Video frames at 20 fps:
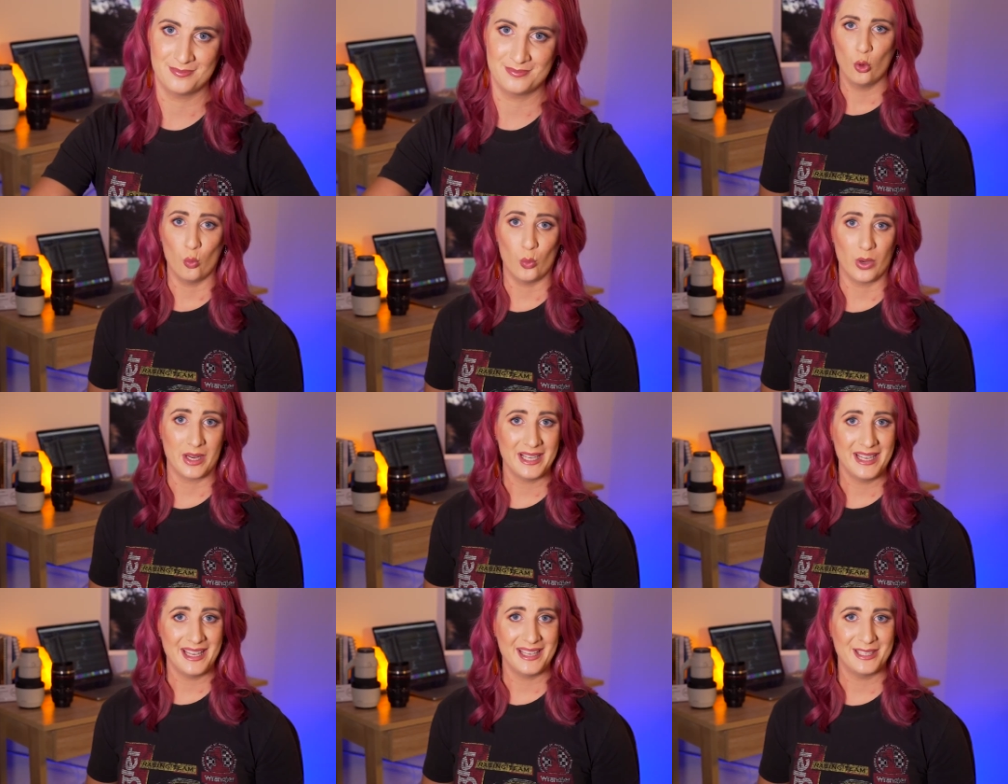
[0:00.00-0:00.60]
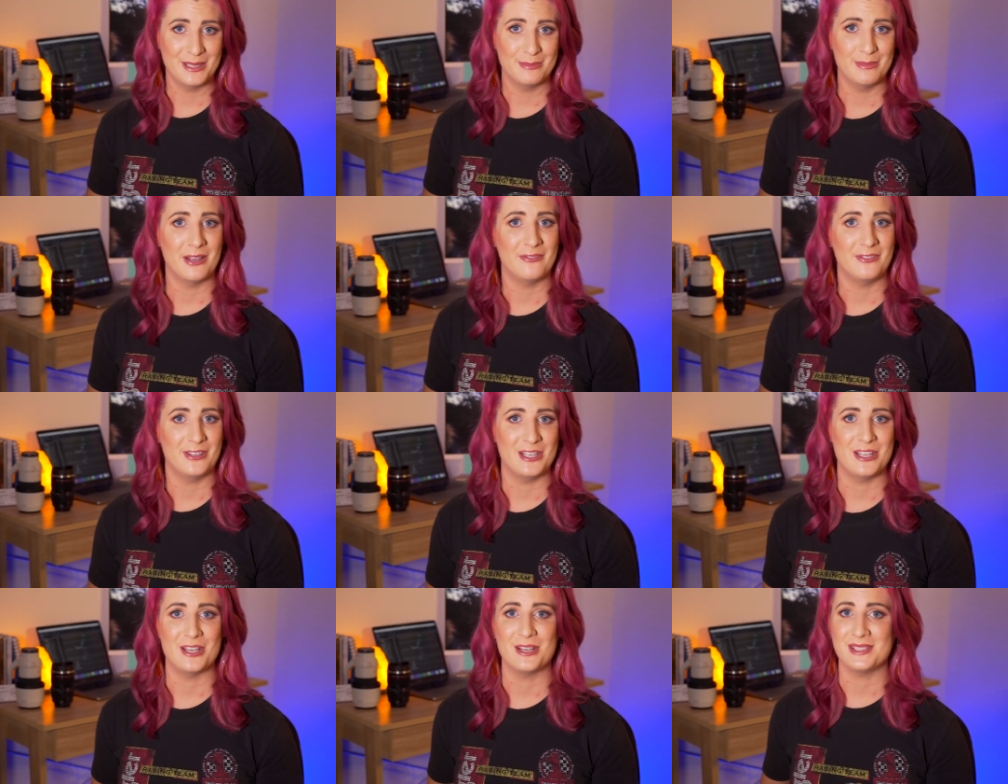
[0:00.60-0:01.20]
When I edit my
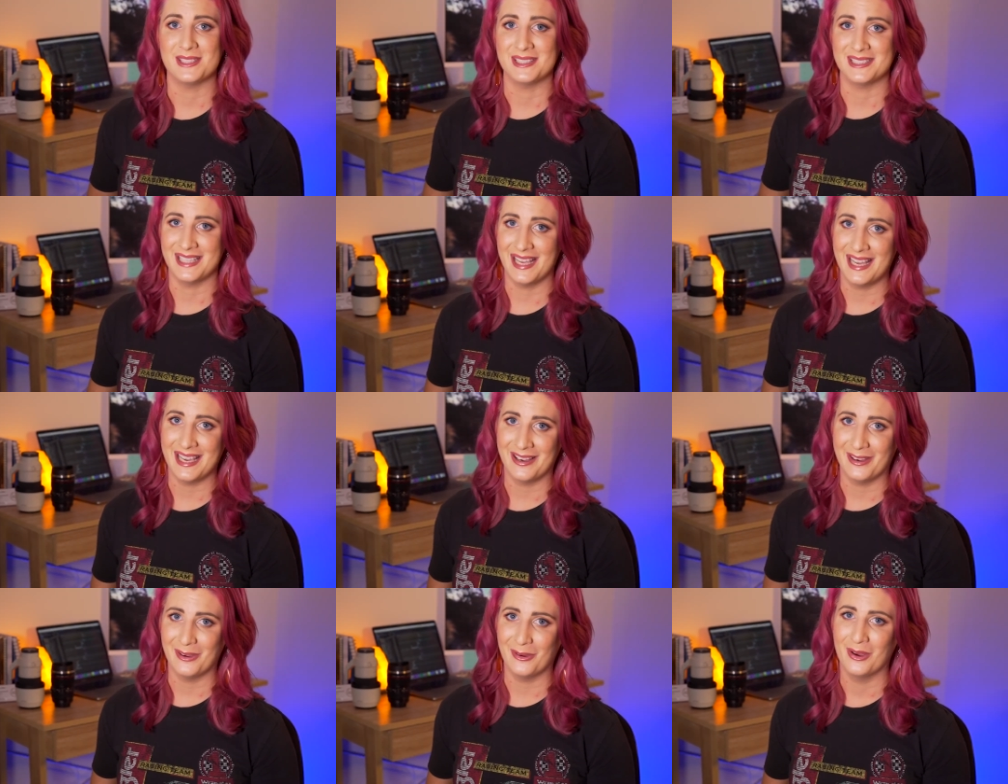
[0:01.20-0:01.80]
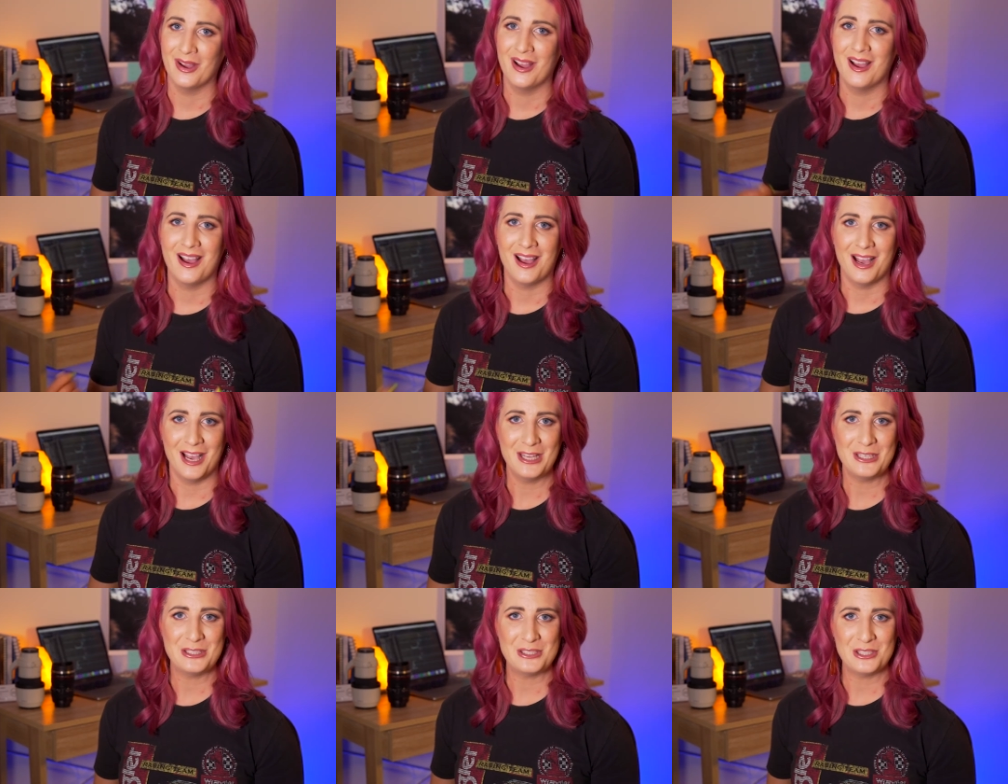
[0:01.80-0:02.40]
videos now,
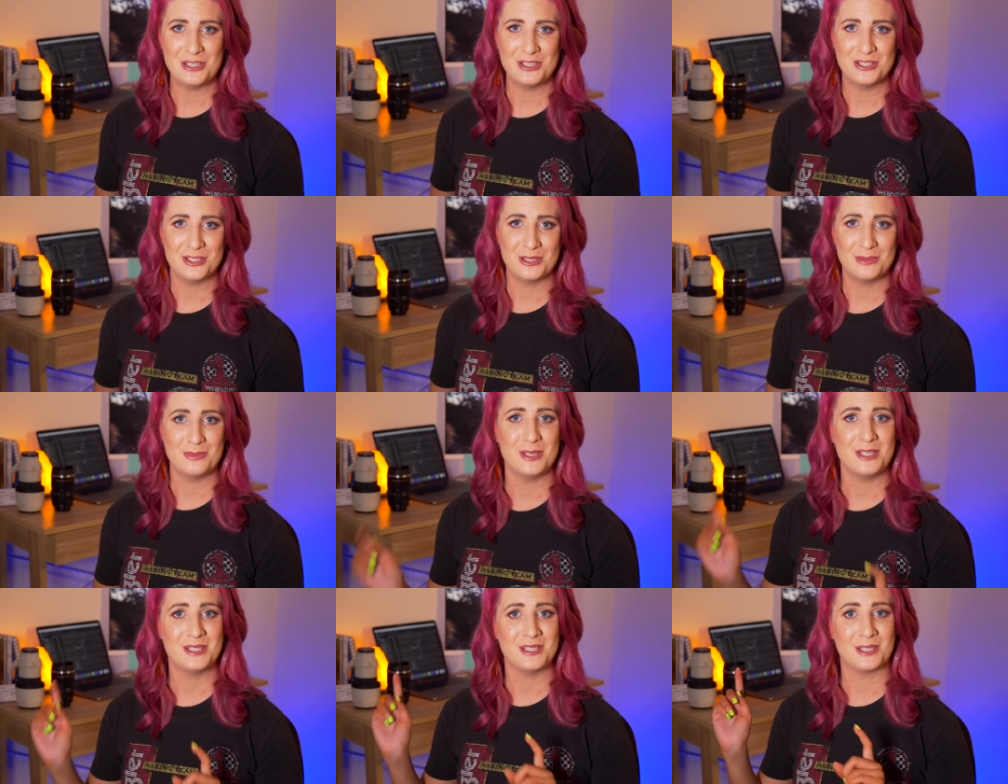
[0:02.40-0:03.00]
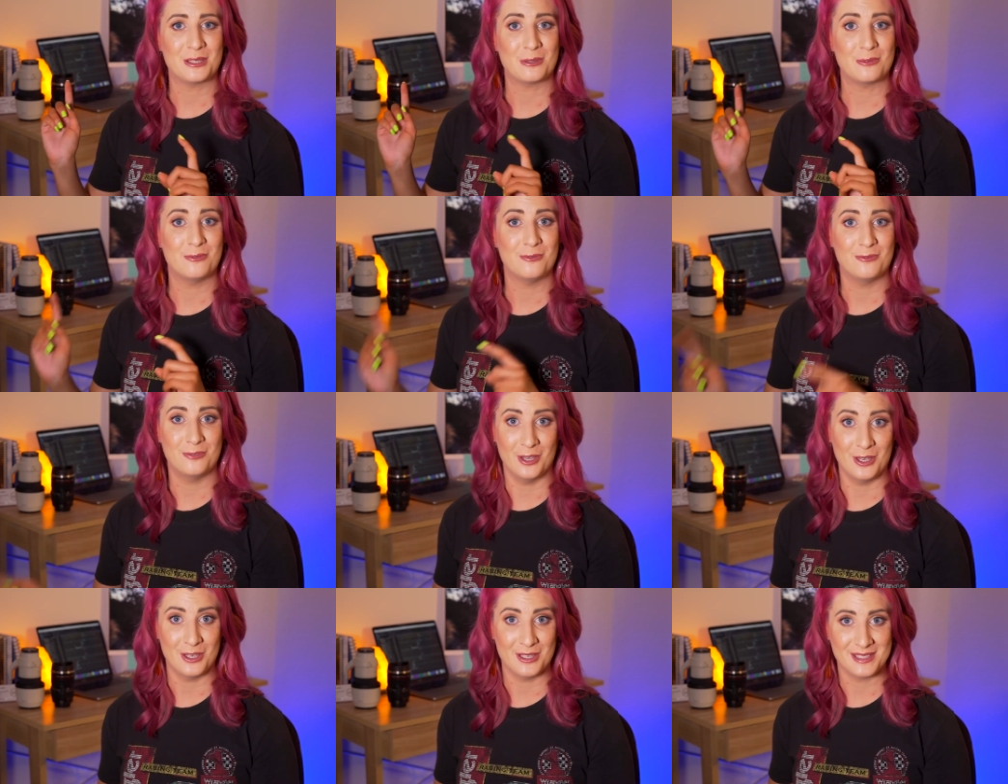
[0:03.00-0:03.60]
I choose the music
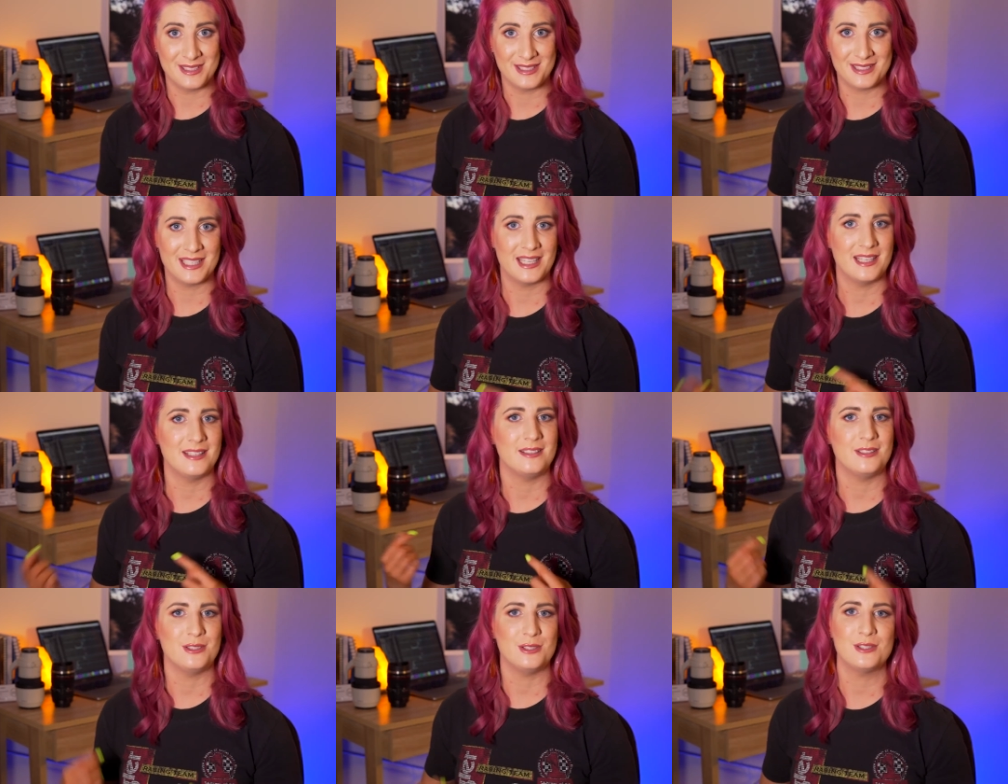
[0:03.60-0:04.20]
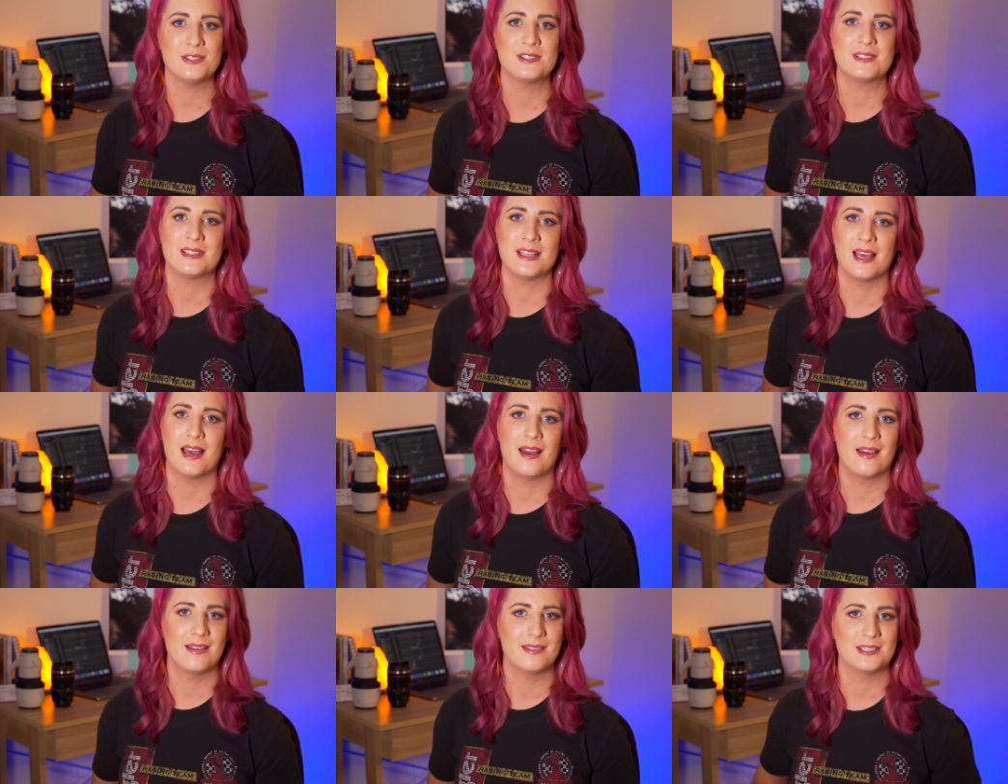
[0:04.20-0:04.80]
first and use
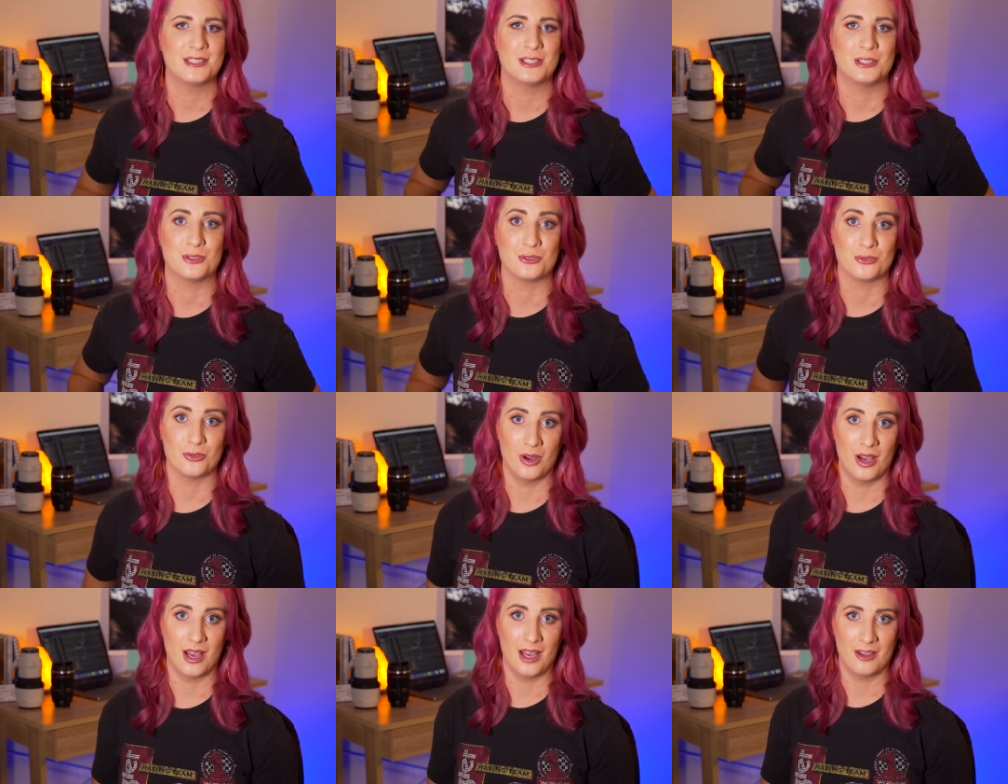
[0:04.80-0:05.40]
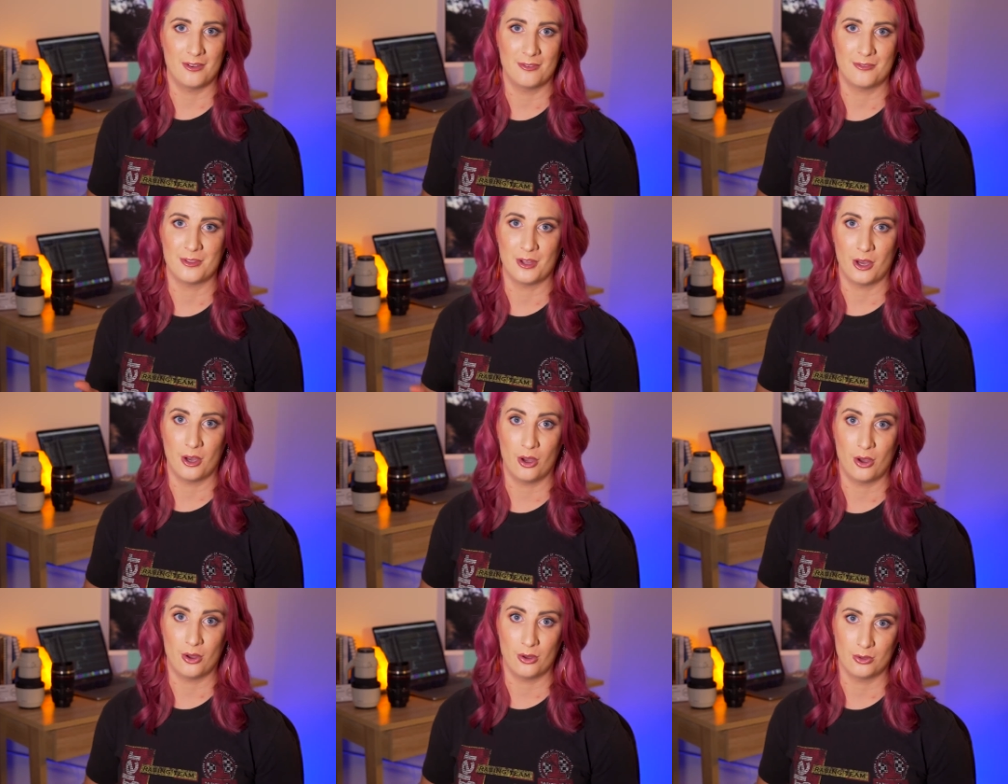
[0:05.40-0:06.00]
that to drive the
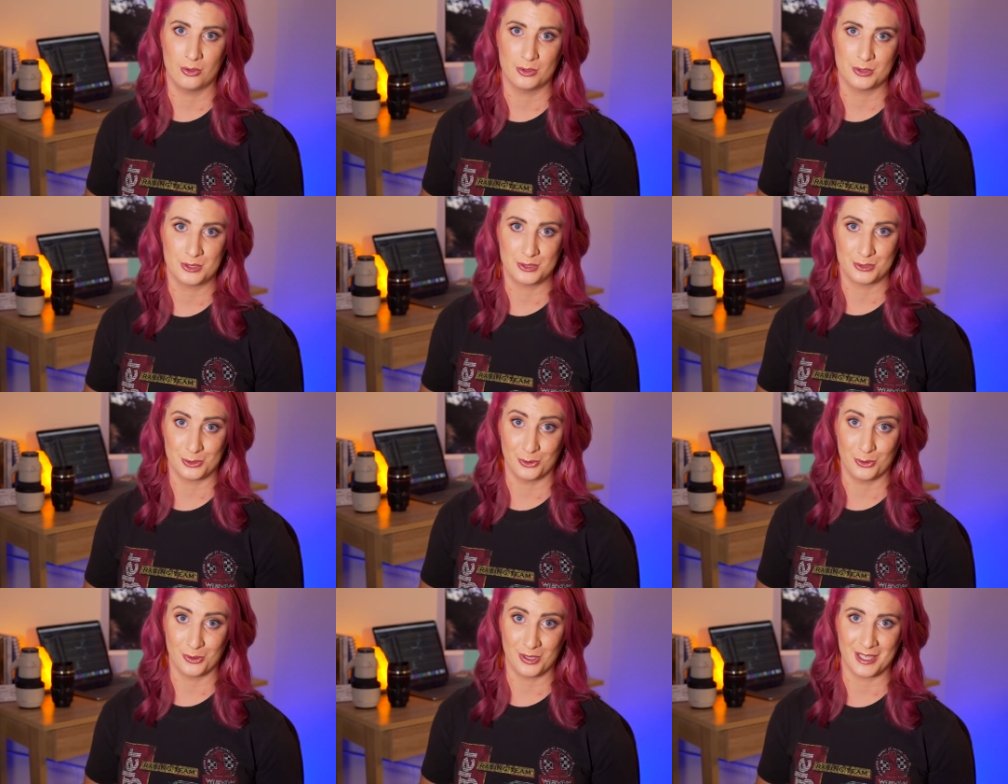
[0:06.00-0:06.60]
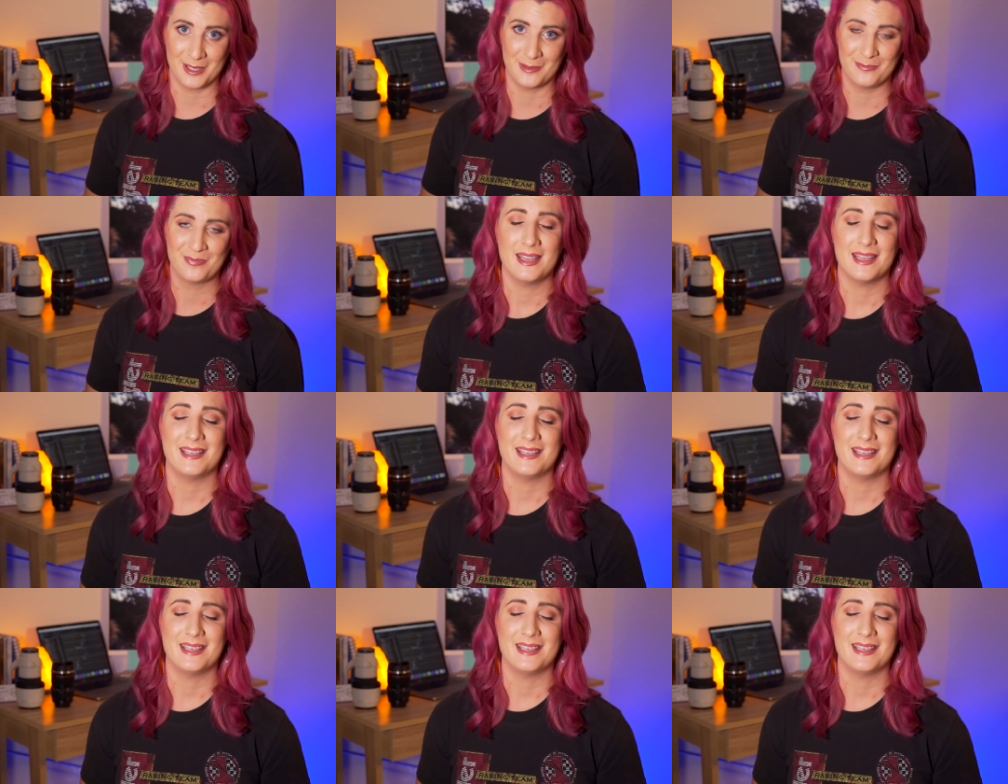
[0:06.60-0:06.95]
whole story.